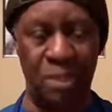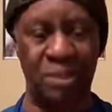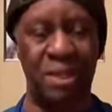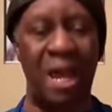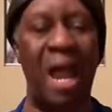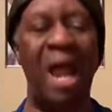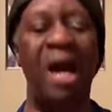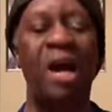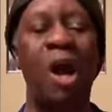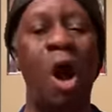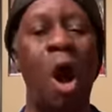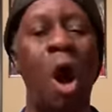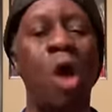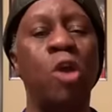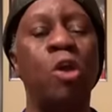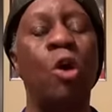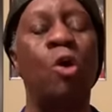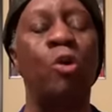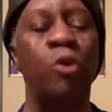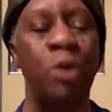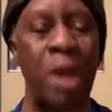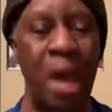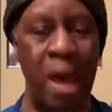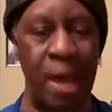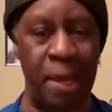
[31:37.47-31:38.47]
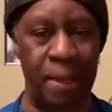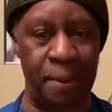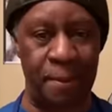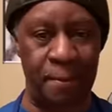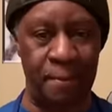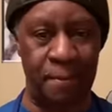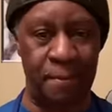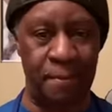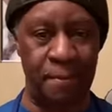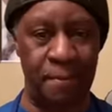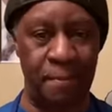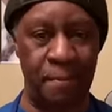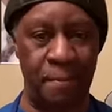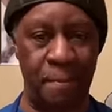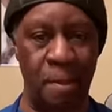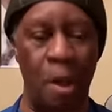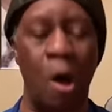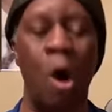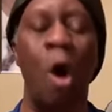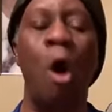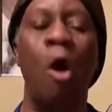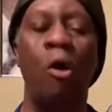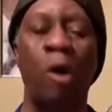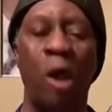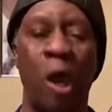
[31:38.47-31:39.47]
Did I call your name?
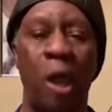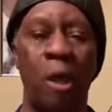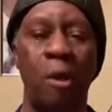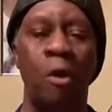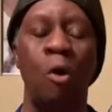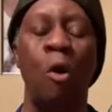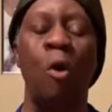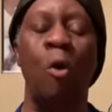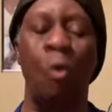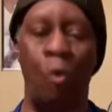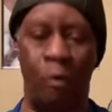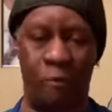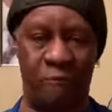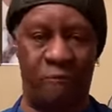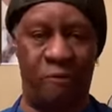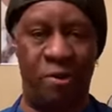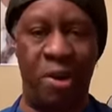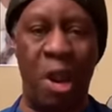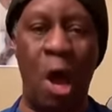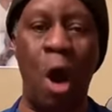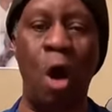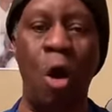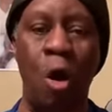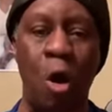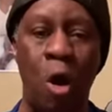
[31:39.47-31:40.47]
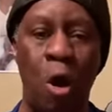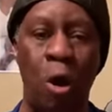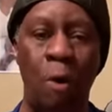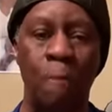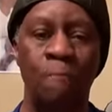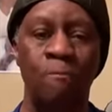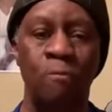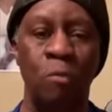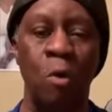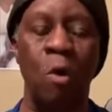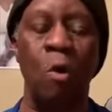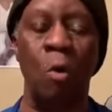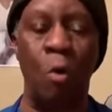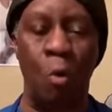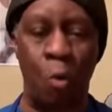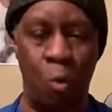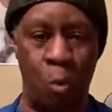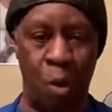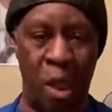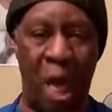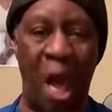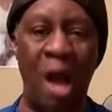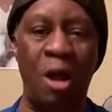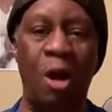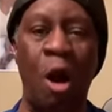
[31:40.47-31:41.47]
Okay, from now on,
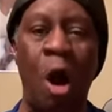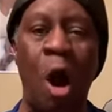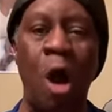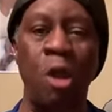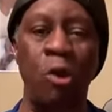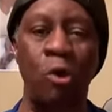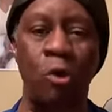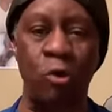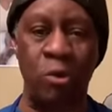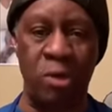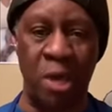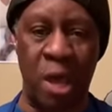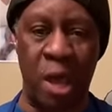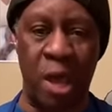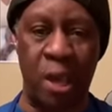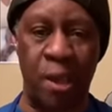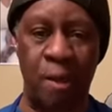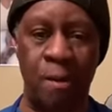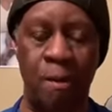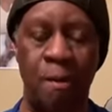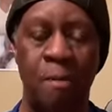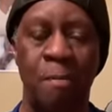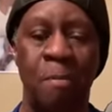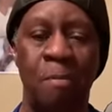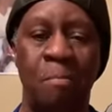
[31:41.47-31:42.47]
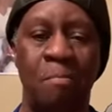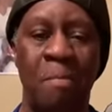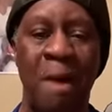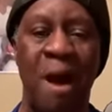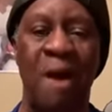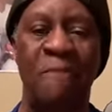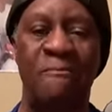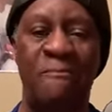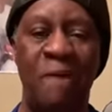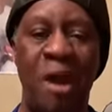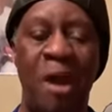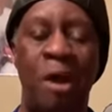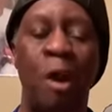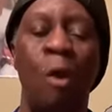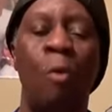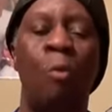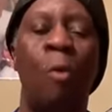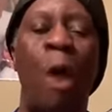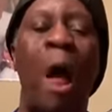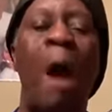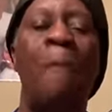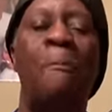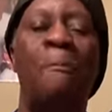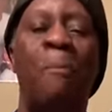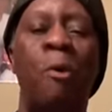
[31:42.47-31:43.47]
when I call your name, matter of
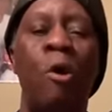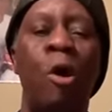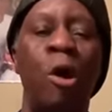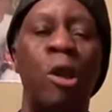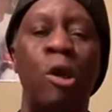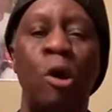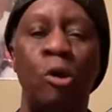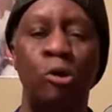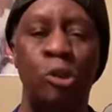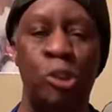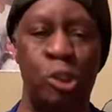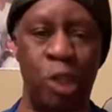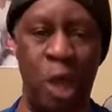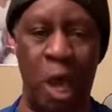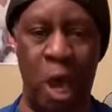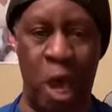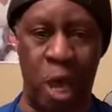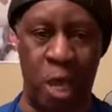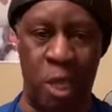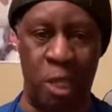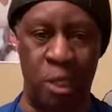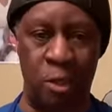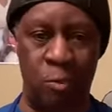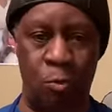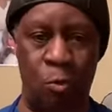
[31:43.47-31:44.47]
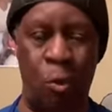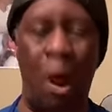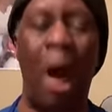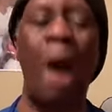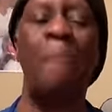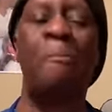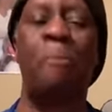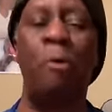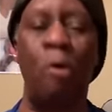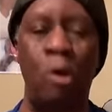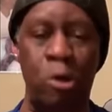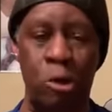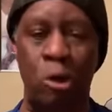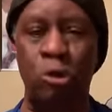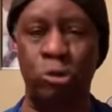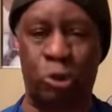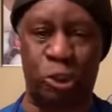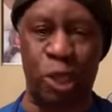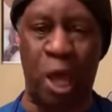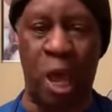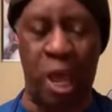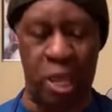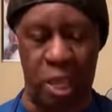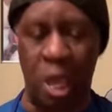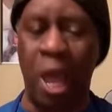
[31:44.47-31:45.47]
fact, when I pull your chain, when I pull your
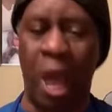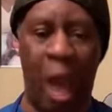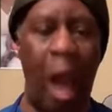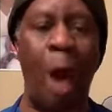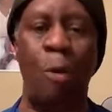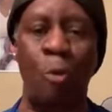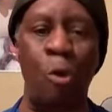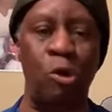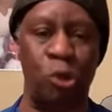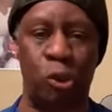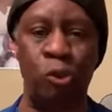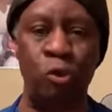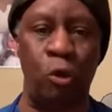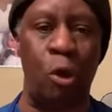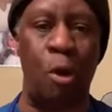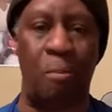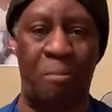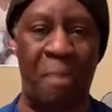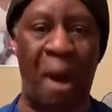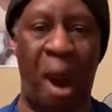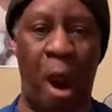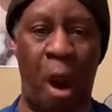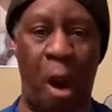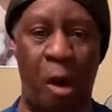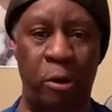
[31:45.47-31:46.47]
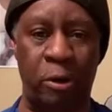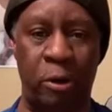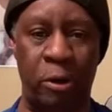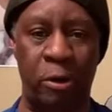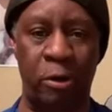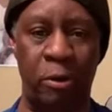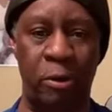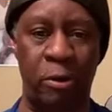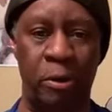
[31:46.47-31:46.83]
chain, I want you to bark.